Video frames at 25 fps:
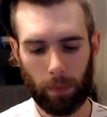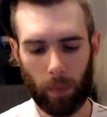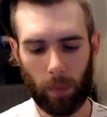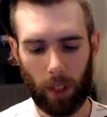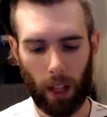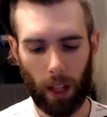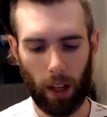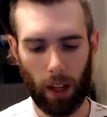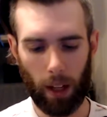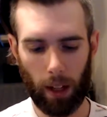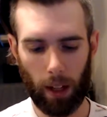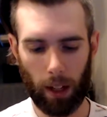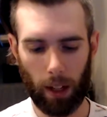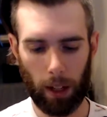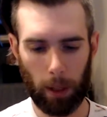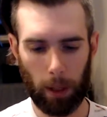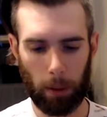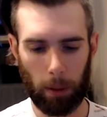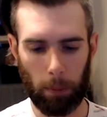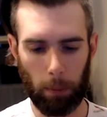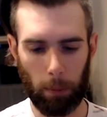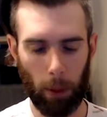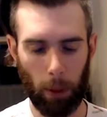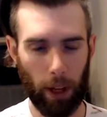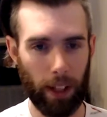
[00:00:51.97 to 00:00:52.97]

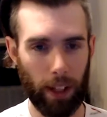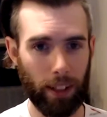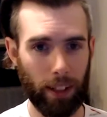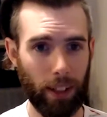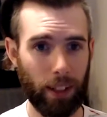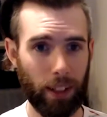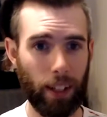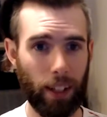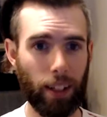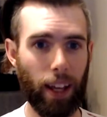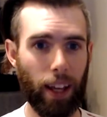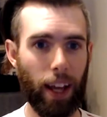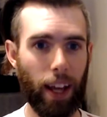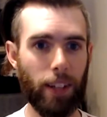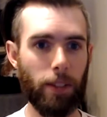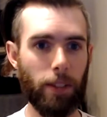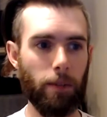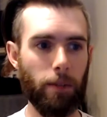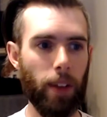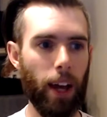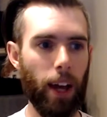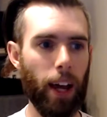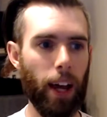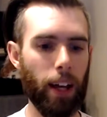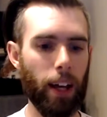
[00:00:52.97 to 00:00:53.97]
But didn't get cans of
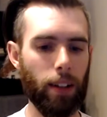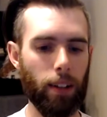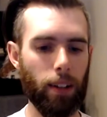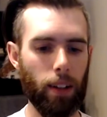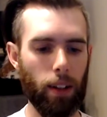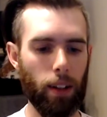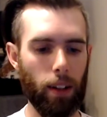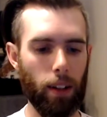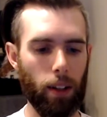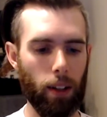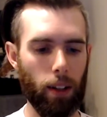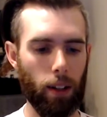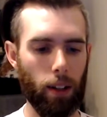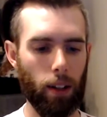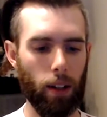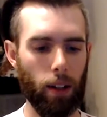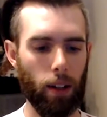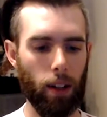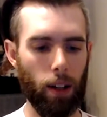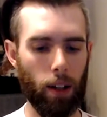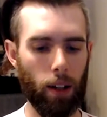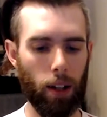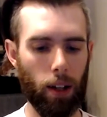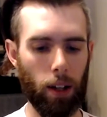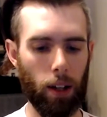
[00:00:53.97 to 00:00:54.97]
that.
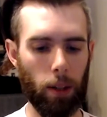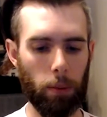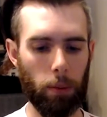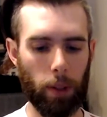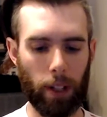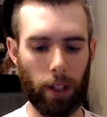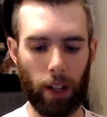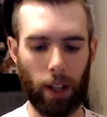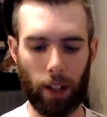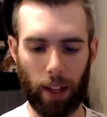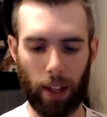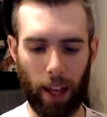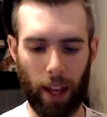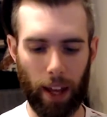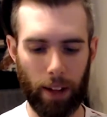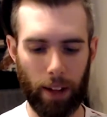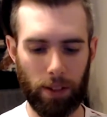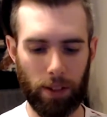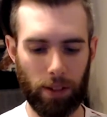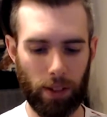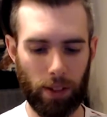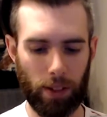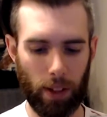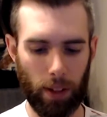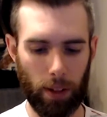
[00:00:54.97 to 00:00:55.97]
But I got
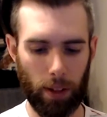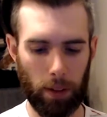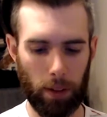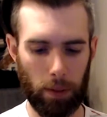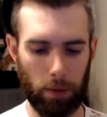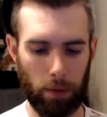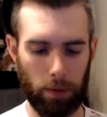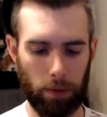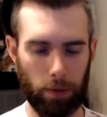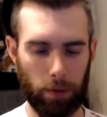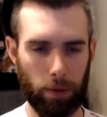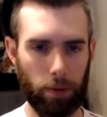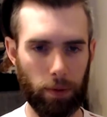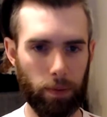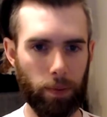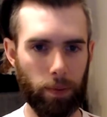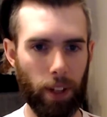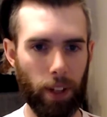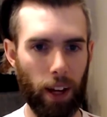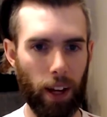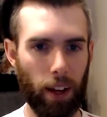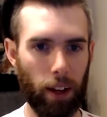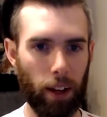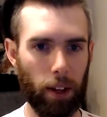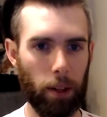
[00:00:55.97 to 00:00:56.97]
cans of
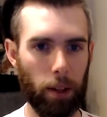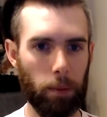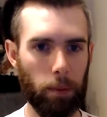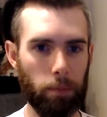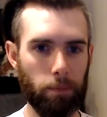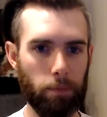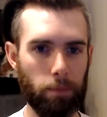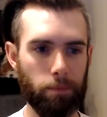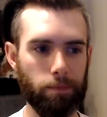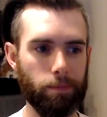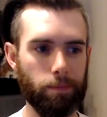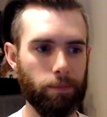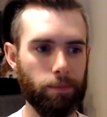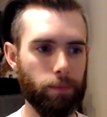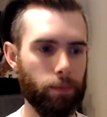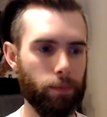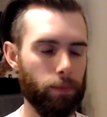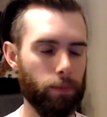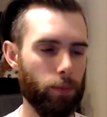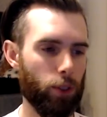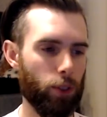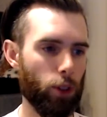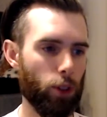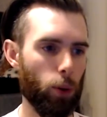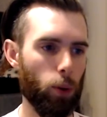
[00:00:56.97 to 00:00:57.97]
Time,
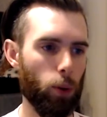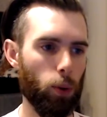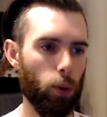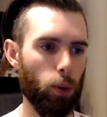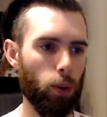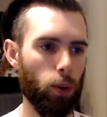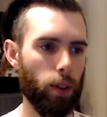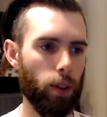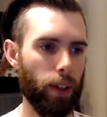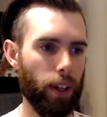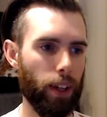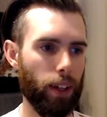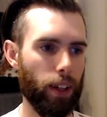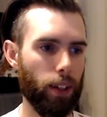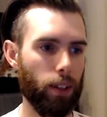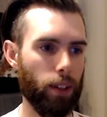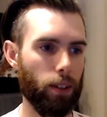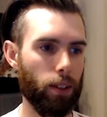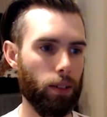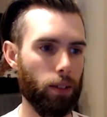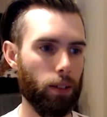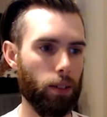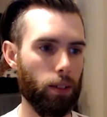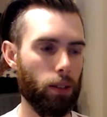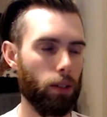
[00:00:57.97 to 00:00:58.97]
Soul,
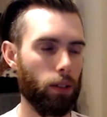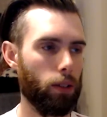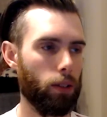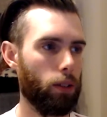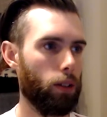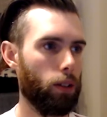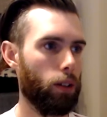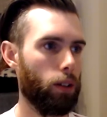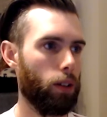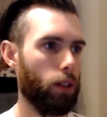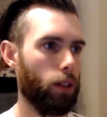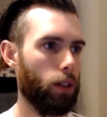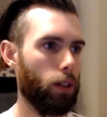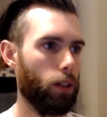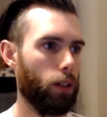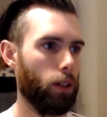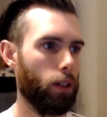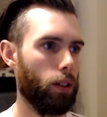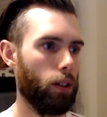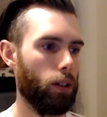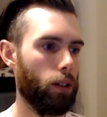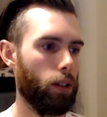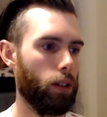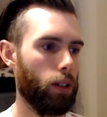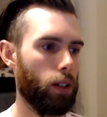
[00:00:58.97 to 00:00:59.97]
and
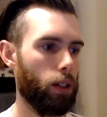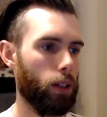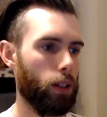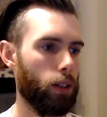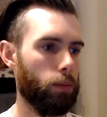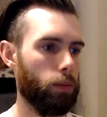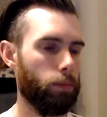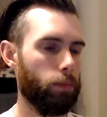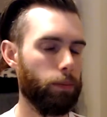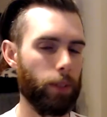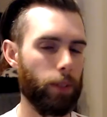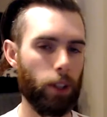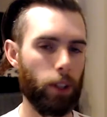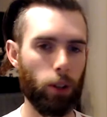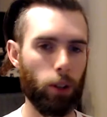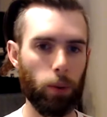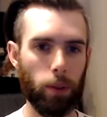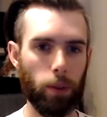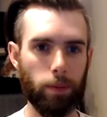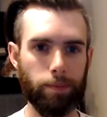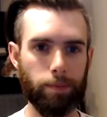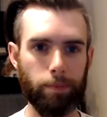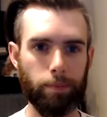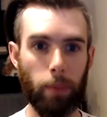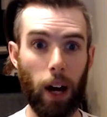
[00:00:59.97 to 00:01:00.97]
the other
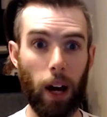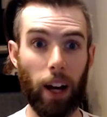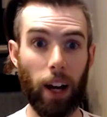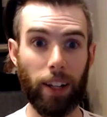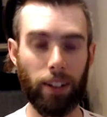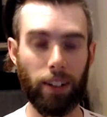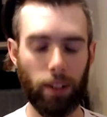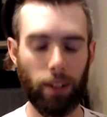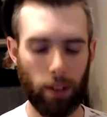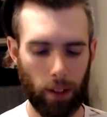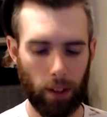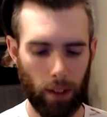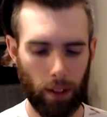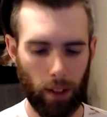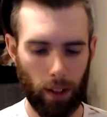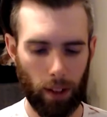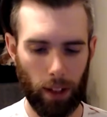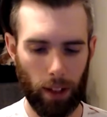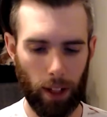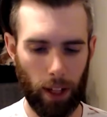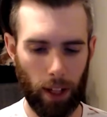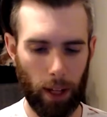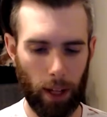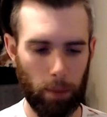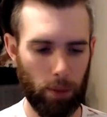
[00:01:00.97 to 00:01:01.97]
one, Mind.
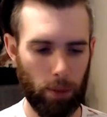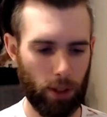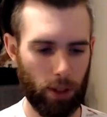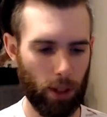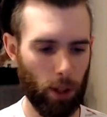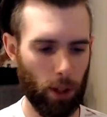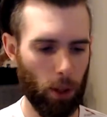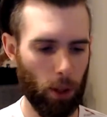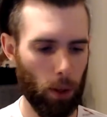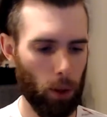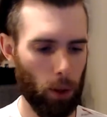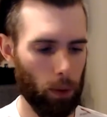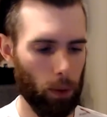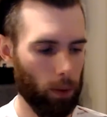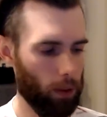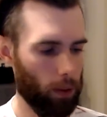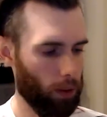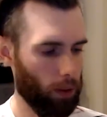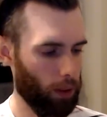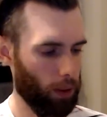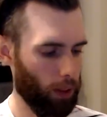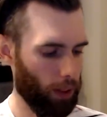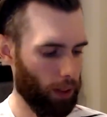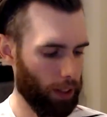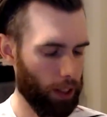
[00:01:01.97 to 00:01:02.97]
I'll
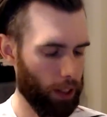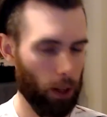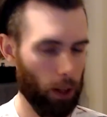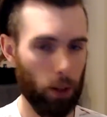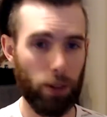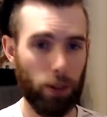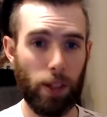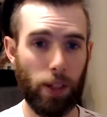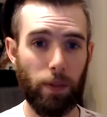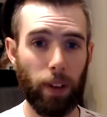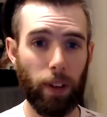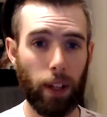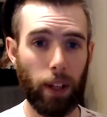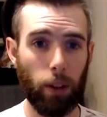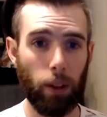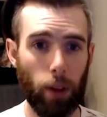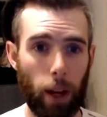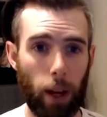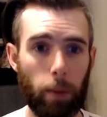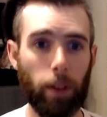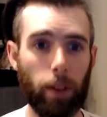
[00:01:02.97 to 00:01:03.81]
see if I can